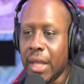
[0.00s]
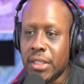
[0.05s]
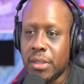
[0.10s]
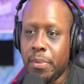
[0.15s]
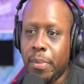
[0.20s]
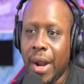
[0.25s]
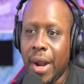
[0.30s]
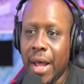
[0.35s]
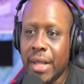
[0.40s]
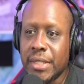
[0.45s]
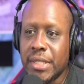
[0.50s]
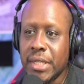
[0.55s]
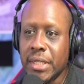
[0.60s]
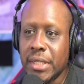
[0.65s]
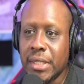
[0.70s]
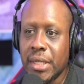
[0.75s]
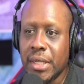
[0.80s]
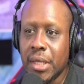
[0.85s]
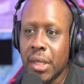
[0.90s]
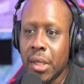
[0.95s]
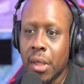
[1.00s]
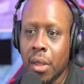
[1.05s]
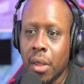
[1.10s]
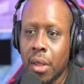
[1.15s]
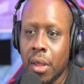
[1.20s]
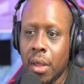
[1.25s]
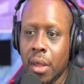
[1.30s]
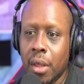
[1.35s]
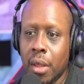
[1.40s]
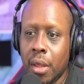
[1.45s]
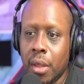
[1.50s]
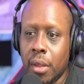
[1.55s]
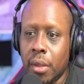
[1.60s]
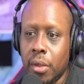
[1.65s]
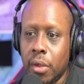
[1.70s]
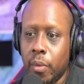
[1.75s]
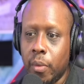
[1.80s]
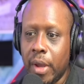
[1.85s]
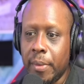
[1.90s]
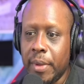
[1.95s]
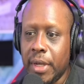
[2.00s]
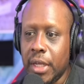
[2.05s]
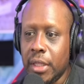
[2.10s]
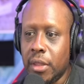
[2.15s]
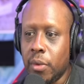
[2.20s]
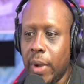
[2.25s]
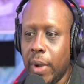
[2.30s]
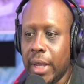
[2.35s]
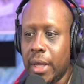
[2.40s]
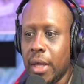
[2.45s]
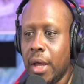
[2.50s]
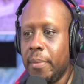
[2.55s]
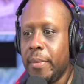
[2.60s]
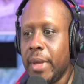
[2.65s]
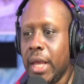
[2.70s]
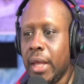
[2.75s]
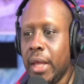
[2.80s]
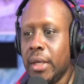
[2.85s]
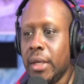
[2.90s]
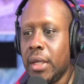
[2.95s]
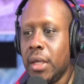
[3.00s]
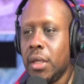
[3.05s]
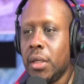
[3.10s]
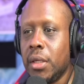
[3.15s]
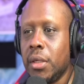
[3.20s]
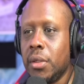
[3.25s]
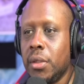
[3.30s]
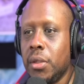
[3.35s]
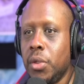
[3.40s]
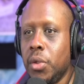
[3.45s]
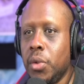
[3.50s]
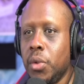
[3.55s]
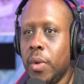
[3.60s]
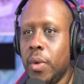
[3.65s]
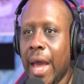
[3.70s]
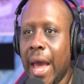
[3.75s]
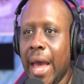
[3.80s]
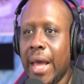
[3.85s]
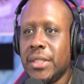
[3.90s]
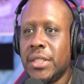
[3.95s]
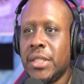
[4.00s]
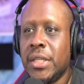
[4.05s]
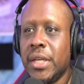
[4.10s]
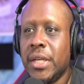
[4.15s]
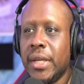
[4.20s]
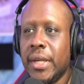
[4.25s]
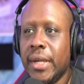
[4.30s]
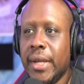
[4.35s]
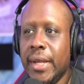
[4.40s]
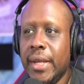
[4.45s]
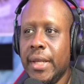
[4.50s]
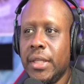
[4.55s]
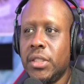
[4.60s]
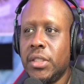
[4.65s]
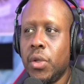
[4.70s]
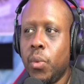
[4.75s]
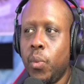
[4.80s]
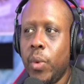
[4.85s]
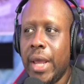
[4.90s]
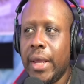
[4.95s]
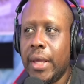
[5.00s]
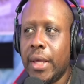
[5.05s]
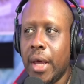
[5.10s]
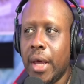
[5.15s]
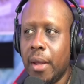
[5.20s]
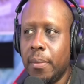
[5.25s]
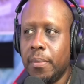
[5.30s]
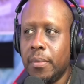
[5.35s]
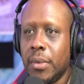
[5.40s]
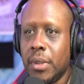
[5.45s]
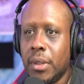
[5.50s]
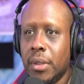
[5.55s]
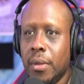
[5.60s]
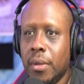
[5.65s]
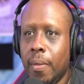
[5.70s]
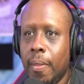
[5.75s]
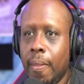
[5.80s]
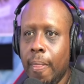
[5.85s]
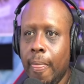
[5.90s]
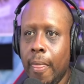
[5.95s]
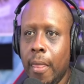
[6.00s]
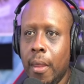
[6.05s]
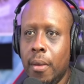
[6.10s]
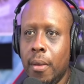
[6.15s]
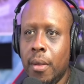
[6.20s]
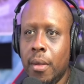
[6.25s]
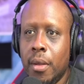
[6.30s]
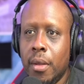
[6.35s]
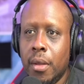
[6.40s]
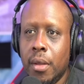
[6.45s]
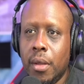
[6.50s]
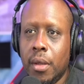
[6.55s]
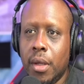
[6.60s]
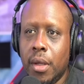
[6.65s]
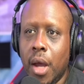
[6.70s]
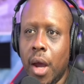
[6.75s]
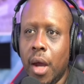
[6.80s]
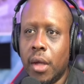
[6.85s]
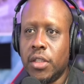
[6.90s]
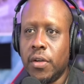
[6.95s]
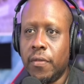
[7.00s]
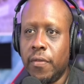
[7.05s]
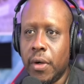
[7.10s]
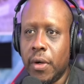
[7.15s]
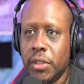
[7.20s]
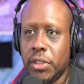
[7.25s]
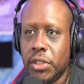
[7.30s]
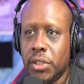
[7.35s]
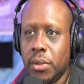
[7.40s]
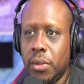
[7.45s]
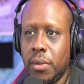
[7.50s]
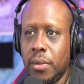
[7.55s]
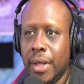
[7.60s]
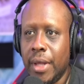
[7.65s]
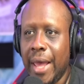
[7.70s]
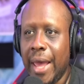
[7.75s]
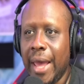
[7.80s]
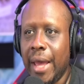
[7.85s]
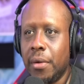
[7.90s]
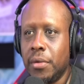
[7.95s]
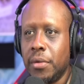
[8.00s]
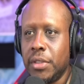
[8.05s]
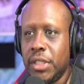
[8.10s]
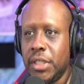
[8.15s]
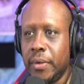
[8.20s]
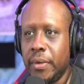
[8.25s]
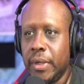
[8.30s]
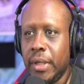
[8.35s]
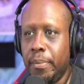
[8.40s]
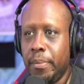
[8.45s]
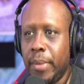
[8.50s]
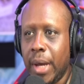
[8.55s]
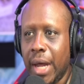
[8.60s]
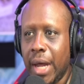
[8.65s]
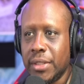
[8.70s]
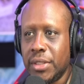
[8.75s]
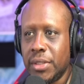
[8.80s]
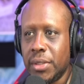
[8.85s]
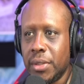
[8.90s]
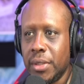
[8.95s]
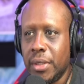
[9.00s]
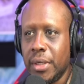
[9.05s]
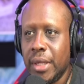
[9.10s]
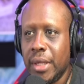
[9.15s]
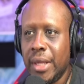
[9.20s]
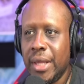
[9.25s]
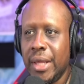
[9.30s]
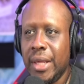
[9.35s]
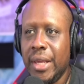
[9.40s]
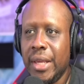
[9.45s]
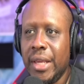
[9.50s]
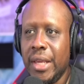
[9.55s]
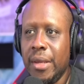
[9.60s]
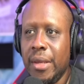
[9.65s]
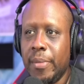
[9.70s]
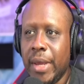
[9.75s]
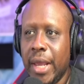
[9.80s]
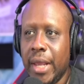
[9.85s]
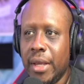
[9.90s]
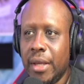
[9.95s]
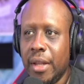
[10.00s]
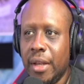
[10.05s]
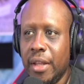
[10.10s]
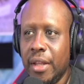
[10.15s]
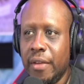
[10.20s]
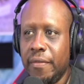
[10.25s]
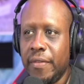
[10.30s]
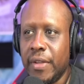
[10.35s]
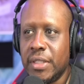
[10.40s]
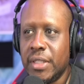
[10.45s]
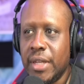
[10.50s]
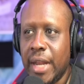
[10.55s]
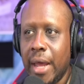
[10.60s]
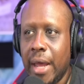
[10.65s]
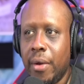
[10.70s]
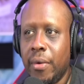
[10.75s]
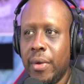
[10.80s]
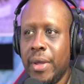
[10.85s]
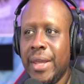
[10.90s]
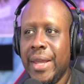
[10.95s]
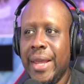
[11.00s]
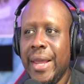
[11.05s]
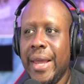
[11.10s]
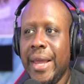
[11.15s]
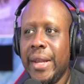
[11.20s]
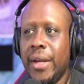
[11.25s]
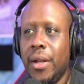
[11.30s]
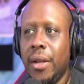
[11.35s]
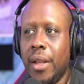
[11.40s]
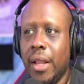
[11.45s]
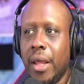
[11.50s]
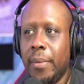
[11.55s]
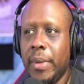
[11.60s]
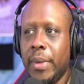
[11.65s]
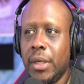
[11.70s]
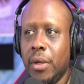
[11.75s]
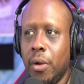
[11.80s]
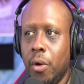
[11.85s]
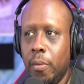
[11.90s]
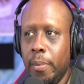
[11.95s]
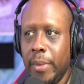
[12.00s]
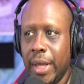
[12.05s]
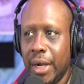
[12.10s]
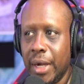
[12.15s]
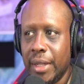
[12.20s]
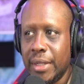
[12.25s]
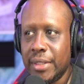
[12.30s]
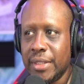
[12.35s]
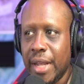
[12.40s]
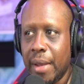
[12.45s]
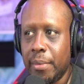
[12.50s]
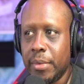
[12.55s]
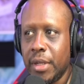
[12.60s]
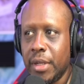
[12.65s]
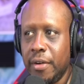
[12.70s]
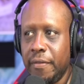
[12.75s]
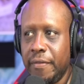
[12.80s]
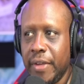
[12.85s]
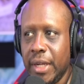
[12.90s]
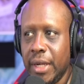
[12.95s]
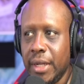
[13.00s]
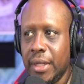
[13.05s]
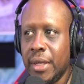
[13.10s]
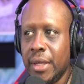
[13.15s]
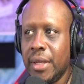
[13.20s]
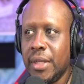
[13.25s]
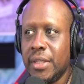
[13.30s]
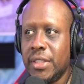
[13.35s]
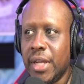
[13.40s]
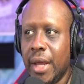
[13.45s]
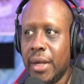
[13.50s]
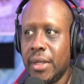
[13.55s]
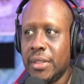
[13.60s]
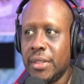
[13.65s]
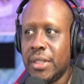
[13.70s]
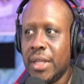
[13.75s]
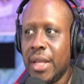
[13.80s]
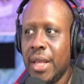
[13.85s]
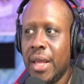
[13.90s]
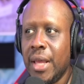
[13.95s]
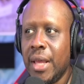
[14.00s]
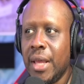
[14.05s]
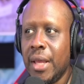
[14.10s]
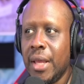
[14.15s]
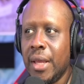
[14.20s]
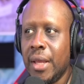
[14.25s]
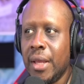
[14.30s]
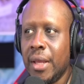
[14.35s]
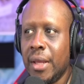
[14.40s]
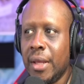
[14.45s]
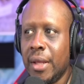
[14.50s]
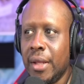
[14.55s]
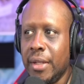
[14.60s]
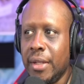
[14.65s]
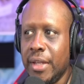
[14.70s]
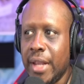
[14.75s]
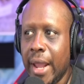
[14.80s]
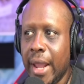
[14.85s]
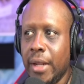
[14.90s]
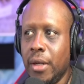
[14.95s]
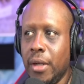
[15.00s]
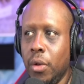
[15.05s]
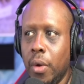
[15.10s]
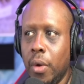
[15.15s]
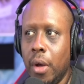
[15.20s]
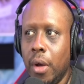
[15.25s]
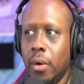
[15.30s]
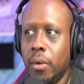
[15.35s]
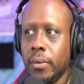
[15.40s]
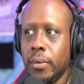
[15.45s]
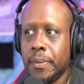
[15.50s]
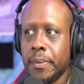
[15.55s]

surprising. You women need to wake up, man. You guys need to wake up. Controversial Algerian boxer Imane Khelif is now an Olympic gold medalist after defeating China's Yang Luo